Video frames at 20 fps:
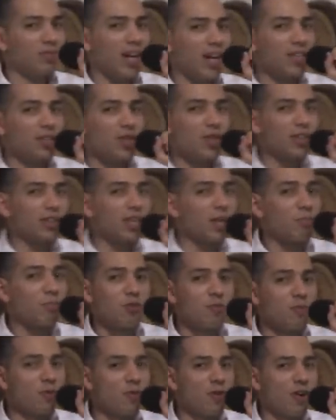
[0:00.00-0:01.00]
That's all you can say.
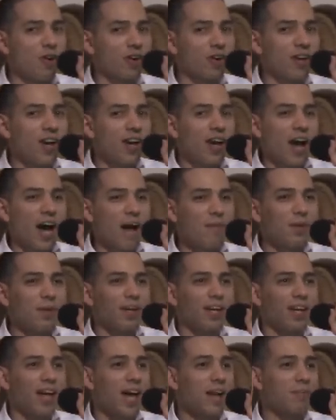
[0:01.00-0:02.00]
Prove me wrong. I've
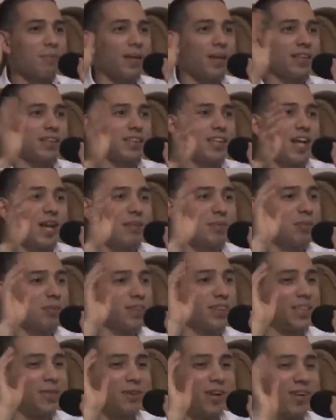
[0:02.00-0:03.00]
been in a lot of places. A lot of
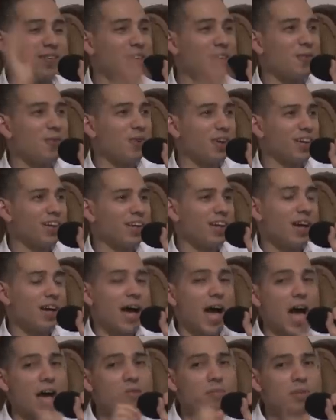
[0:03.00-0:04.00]
people say whatever they want.
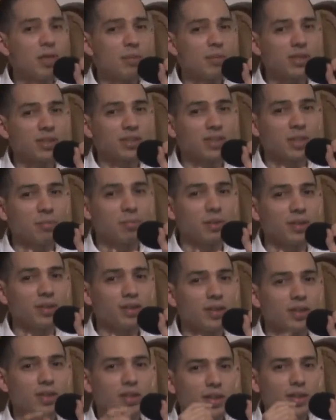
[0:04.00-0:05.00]
I haven't been to Mississippi
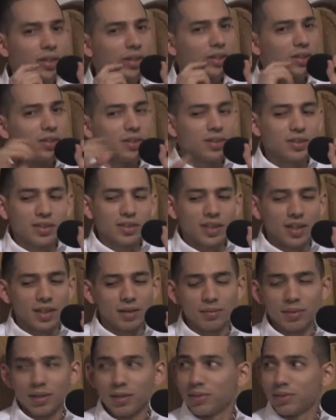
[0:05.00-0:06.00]

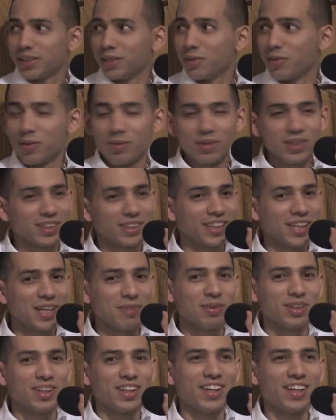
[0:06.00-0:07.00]
i do not gonna say
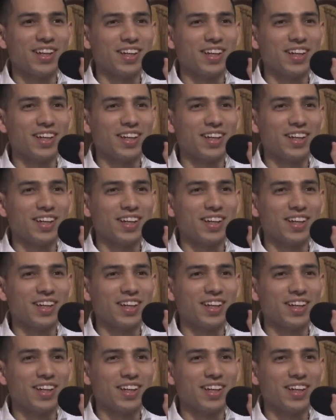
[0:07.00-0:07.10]
that, but